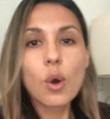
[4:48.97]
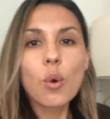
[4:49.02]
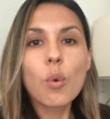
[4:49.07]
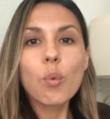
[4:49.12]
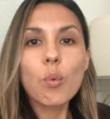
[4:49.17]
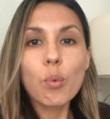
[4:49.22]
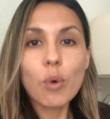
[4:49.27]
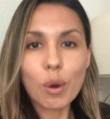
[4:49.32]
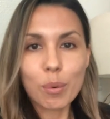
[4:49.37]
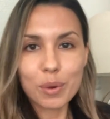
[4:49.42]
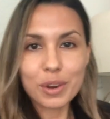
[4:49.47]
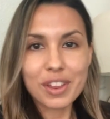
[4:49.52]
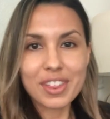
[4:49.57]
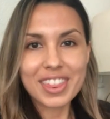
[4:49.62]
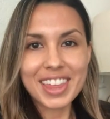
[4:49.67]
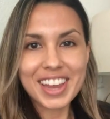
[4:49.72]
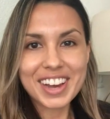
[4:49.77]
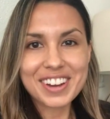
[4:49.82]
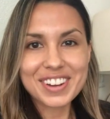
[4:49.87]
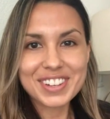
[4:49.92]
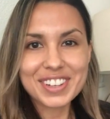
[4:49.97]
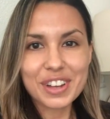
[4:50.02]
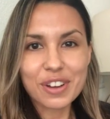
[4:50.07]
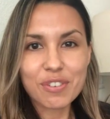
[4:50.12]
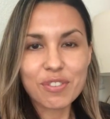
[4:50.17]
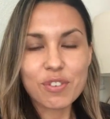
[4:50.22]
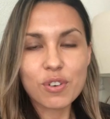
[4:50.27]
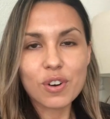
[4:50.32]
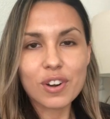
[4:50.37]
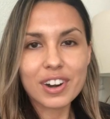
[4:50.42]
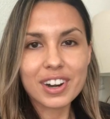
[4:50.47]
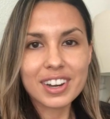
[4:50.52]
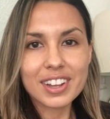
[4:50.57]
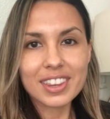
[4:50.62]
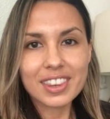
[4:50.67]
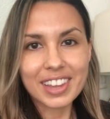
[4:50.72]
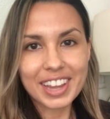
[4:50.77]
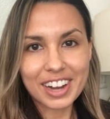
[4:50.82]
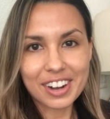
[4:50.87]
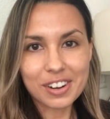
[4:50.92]
What will you thank yourself for
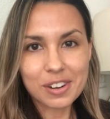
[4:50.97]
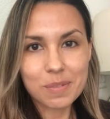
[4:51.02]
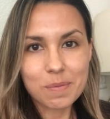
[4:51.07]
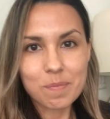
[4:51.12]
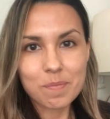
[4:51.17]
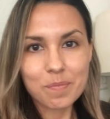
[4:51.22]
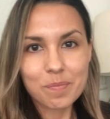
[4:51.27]
later?